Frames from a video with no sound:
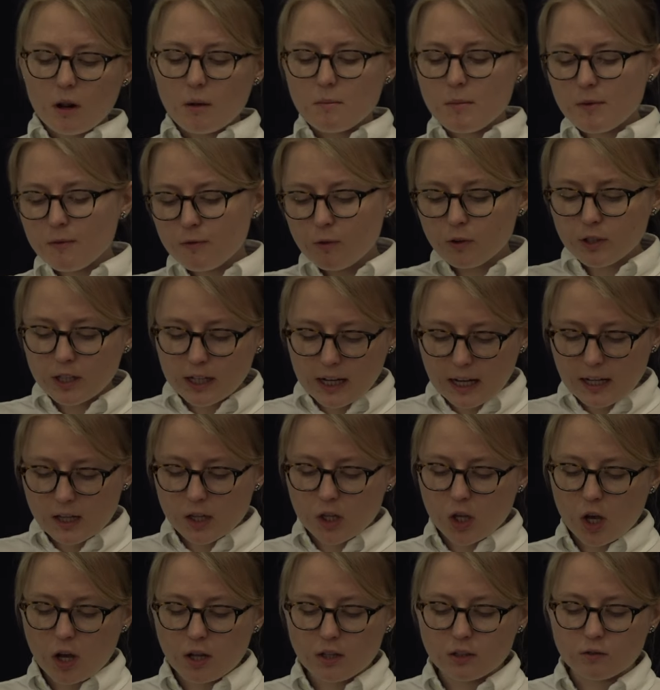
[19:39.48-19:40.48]
before they can
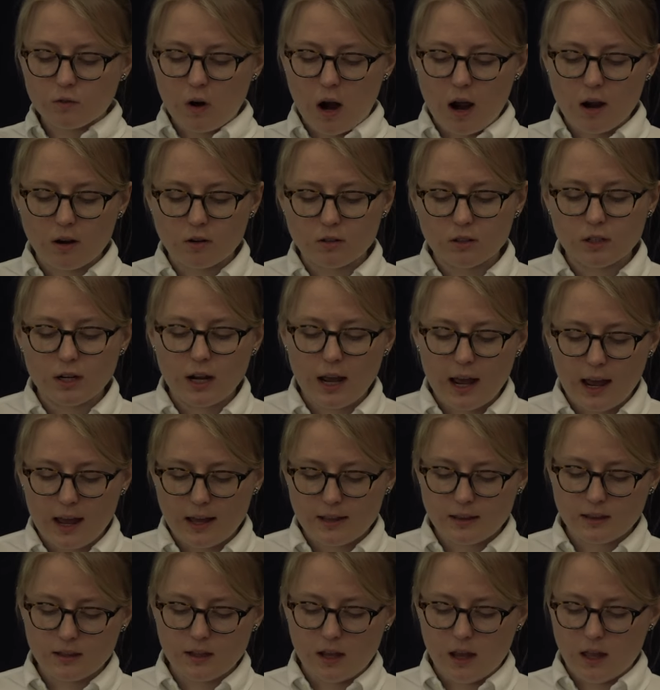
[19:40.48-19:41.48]
turn around
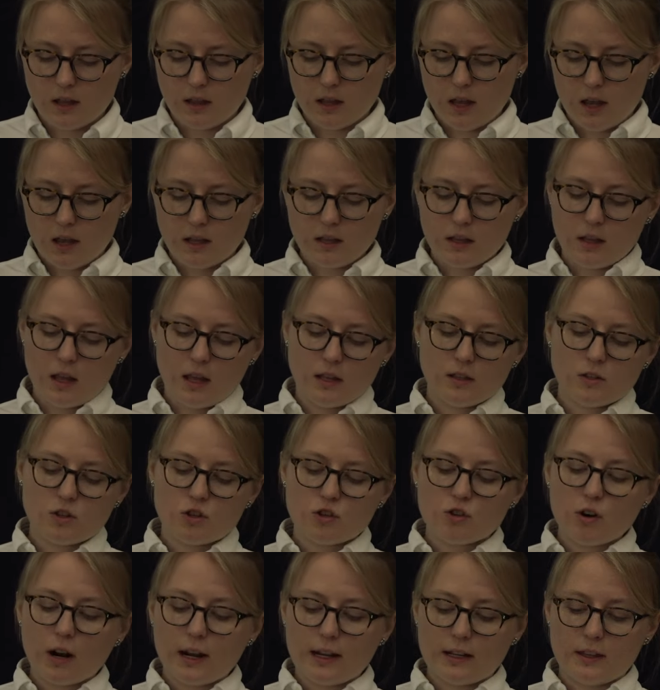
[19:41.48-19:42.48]
and
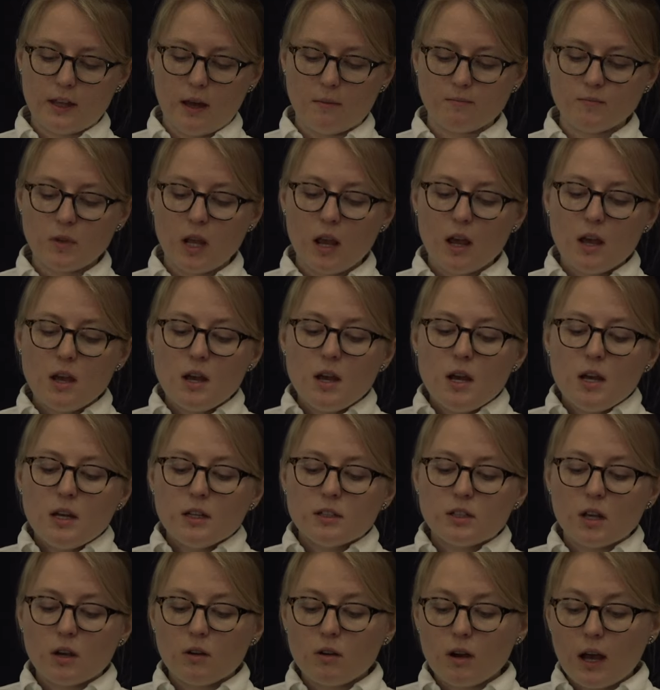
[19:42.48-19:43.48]
strike them.
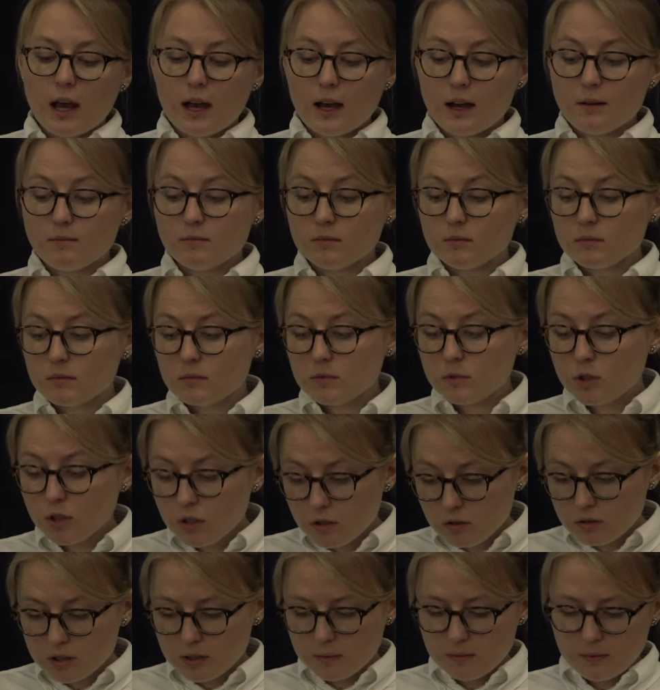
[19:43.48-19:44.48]
So
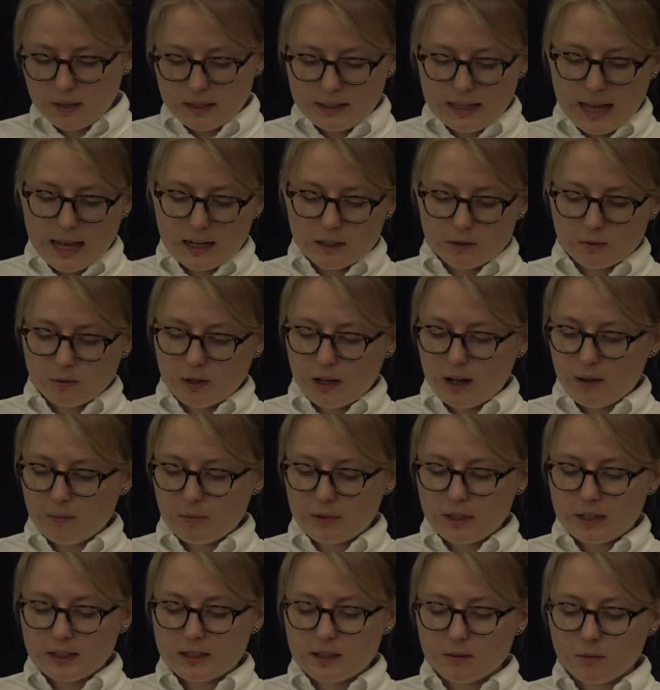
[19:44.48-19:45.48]
two attacks were
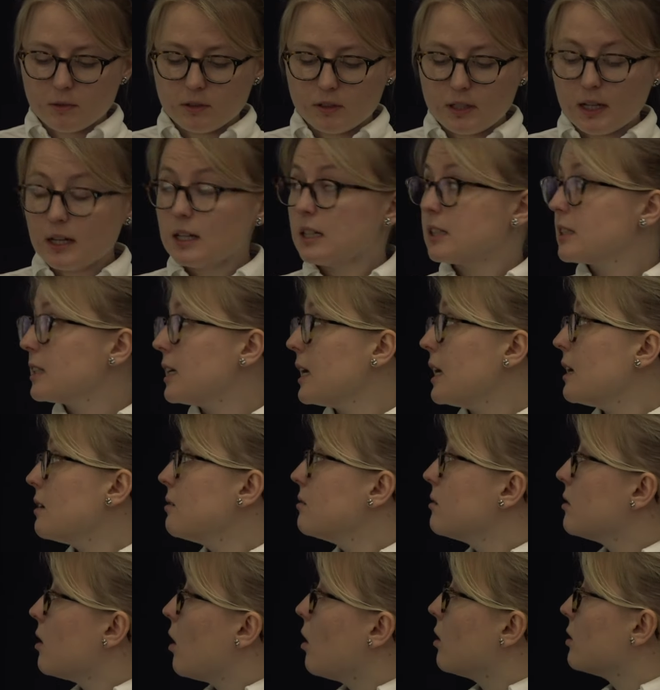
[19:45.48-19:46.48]
happening simultaneously
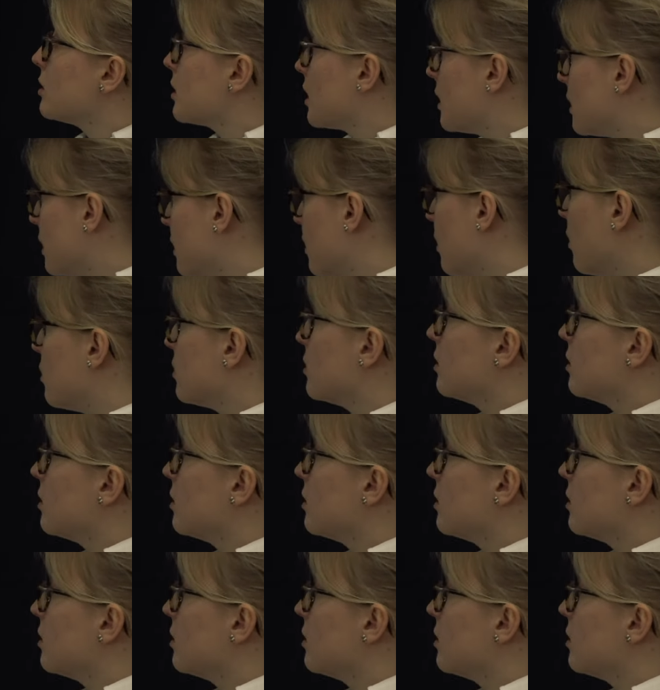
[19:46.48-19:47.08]
on kind of